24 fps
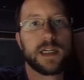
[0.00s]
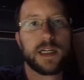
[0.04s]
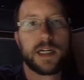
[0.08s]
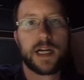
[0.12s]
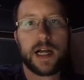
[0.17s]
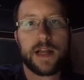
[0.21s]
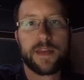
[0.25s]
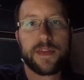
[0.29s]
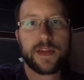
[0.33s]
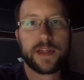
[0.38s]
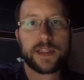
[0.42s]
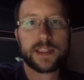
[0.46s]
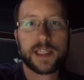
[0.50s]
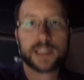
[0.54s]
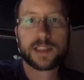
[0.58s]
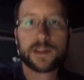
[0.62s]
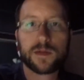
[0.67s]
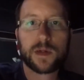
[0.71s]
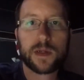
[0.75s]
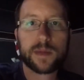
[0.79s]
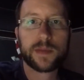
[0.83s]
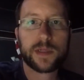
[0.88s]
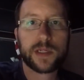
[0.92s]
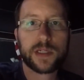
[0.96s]
I think that's
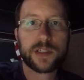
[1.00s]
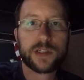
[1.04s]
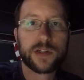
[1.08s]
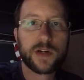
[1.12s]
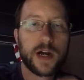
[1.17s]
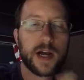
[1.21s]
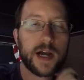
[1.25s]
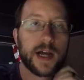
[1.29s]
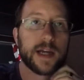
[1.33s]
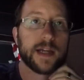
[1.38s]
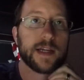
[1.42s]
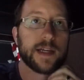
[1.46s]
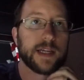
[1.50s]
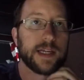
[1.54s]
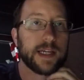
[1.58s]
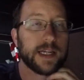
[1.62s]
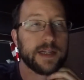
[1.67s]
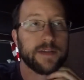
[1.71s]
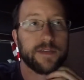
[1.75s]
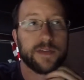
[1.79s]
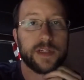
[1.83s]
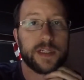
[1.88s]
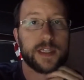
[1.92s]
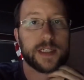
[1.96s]
what I'm going to try, and
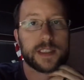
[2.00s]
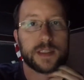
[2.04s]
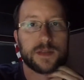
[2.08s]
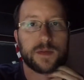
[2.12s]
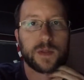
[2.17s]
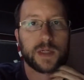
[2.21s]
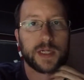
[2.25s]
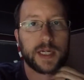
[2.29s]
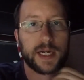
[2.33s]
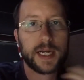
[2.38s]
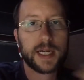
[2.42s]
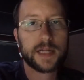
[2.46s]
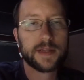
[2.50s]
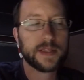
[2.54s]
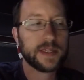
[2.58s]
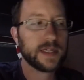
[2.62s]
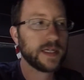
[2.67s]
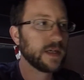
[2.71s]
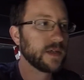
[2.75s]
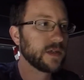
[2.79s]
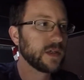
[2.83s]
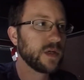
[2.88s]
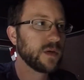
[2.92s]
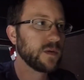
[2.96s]
if it doesn't work out, then
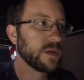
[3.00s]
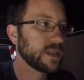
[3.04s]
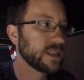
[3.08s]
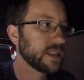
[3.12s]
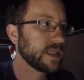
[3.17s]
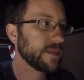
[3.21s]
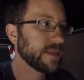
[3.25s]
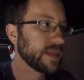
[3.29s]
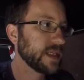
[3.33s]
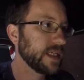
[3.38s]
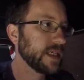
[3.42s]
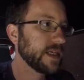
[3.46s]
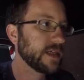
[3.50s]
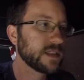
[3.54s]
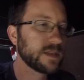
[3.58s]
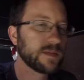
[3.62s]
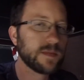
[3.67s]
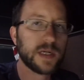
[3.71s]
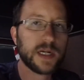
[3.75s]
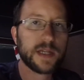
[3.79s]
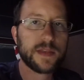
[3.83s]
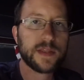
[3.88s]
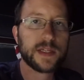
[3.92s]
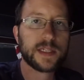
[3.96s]
I'll go with something else,
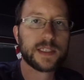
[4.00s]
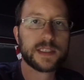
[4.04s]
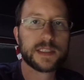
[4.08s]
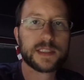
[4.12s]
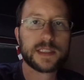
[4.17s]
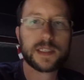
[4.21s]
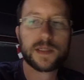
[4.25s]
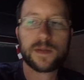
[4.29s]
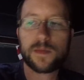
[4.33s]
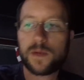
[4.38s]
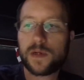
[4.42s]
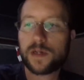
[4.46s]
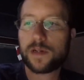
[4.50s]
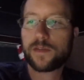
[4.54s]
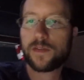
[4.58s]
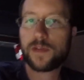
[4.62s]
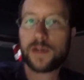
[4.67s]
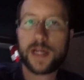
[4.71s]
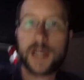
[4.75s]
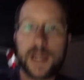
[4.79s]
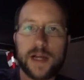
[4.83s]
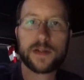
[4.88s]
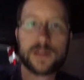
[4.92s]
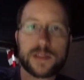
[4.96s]
but I think it's going to work for
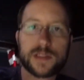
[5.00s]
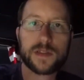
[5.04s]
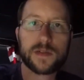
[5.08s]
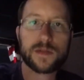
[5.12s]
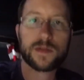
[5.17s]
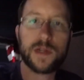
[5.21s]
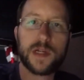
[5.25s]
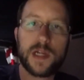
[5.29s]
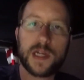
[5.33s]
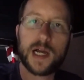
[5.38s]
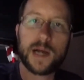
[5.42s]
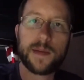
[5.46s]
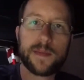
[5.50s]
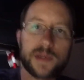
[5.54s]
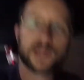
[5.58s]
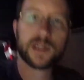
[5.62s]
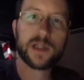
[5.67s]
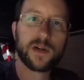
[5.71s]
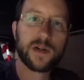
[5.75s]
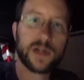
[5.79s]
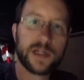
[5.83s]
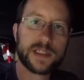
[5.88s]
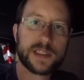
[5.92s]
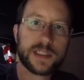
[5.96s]
now. So I'm going to
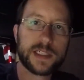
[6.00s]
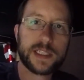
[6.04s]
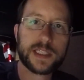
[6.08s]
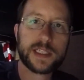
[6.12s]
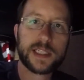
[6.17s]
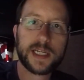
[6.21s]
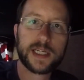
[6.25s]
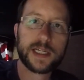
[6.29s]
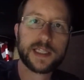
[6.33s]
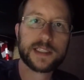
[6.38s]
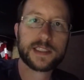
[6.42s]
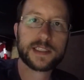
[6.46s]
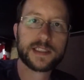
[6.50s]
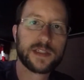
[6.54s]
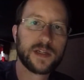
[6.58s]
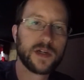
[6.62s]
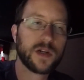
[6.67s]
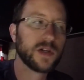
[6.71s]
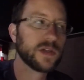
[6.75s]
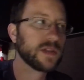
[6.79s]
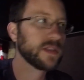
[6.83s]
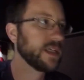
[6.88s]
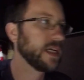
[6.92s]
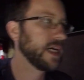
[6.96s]
go ahead and get that
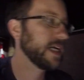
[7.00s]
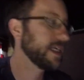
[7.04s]
installed. I